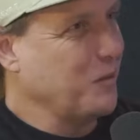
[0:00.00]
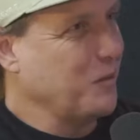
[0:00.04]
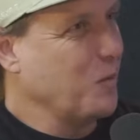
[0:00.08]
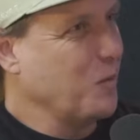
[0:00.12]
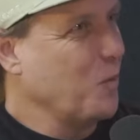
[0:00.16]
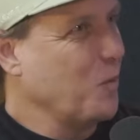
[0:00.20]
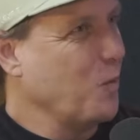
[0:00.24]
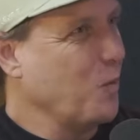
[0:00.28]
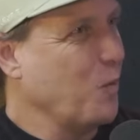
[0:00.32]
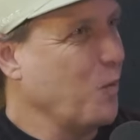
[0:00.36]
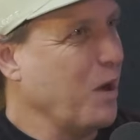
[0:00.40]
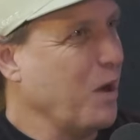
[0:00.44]

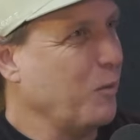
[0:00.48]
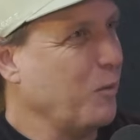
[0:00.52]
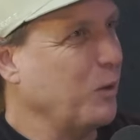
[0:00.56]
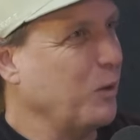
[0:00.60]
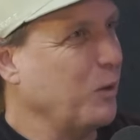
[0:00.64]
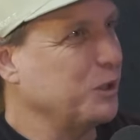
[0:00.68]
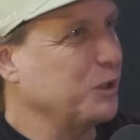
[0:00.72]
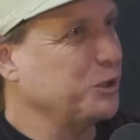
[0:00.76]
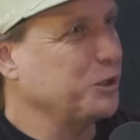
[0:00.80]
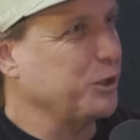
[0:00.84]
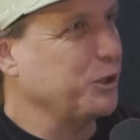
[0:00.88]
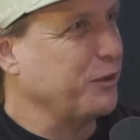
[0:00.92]

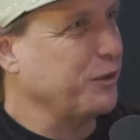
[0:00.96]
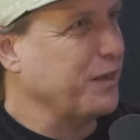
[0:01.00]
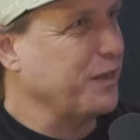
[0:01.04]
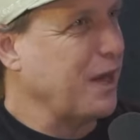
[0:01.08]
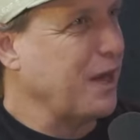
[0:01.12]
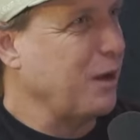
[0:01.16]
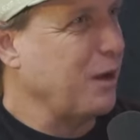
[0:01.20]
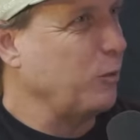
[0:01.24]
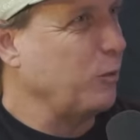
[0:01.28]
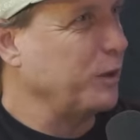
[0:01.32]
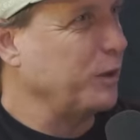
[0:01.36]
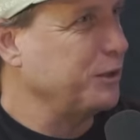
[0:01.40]
was your
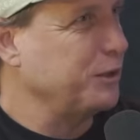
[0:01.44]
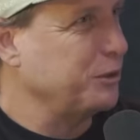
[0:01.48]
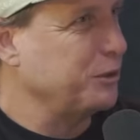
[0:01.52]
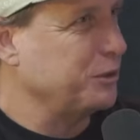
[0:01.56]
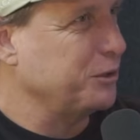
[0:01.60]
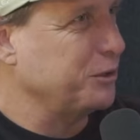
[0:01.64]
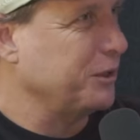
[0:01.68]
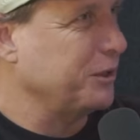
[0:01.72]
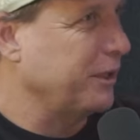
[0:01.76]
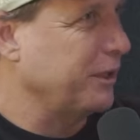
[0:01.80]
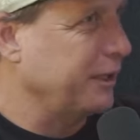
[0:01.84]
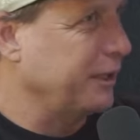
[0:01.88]
thought when you
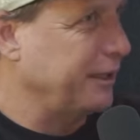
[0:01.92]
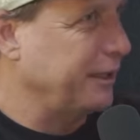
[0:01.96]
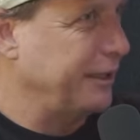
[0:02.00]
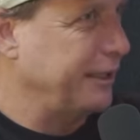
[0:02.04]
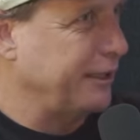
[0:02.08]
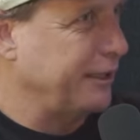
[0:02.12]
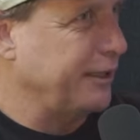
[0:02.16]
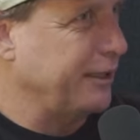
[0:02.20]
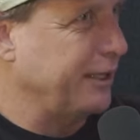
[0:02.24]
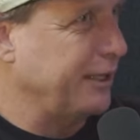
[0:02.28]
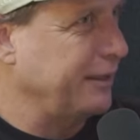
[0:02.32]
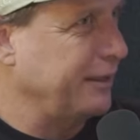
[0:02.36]
started
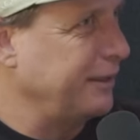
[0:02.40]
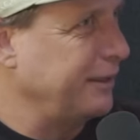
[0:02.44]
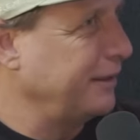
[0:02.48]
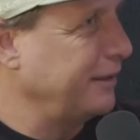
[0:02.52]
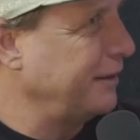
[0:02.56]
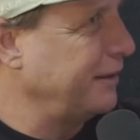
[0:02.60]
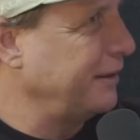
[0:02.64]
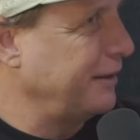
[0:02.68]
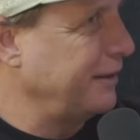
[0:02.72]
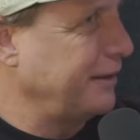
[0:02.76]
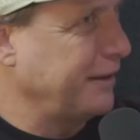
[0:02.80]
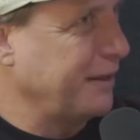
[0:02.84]

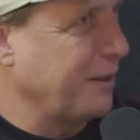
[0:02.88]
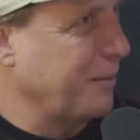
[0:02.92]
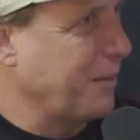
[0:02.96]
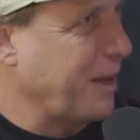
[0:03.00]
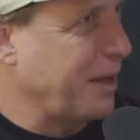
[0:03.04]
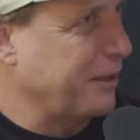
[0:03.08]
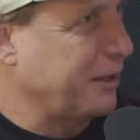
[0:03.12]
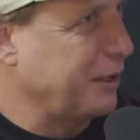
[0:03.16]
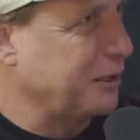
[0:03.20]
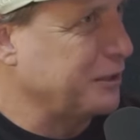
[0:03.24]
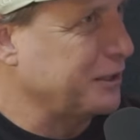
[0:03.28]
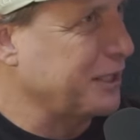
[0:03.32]
hearing
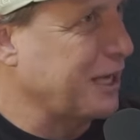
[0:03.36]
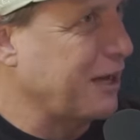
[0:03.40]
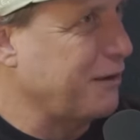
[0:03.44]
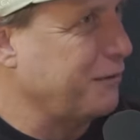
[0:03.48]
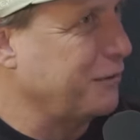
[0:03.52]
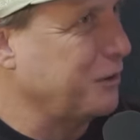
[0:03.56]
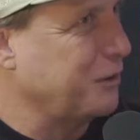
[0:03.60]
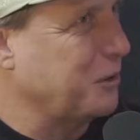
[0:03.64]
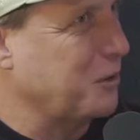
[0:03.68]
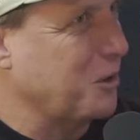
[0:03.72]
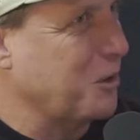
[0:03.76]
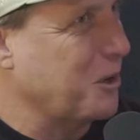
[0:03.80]
about El
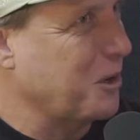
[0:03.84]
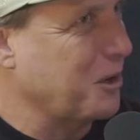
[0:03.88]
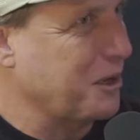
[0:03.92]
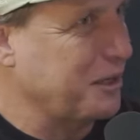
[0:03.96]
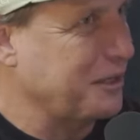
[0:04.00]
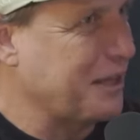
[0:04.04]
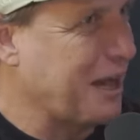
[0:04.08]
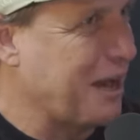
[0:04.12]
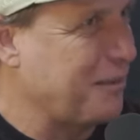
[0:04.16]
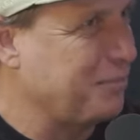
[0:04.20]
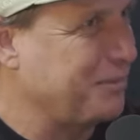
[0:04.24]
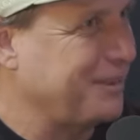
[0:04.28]
Salvador
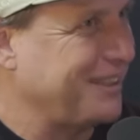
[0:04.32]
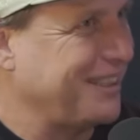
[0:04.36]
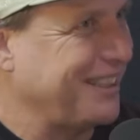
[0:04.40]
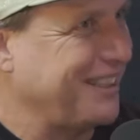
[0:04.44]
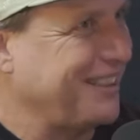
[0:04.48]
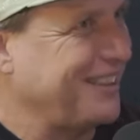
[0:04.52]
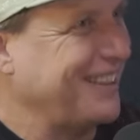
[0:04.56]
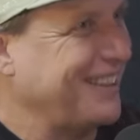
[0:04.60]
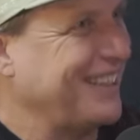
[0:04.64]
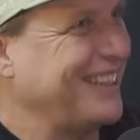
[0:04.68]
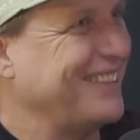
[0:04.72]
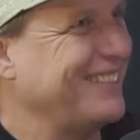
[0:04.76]

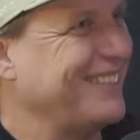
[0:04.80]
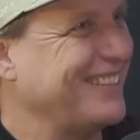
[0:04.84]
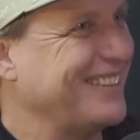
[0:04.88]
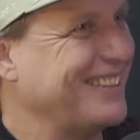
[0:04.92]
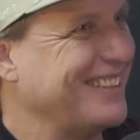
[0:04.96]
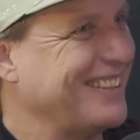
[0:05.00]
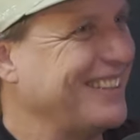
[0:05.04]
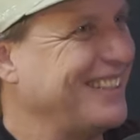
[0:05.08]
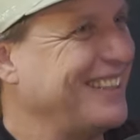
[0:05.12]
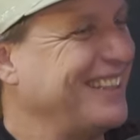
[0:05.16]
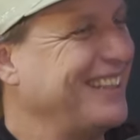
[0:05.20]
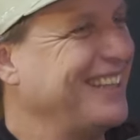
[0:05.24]
adopting? Well,
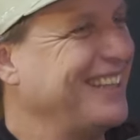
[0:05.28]
was it?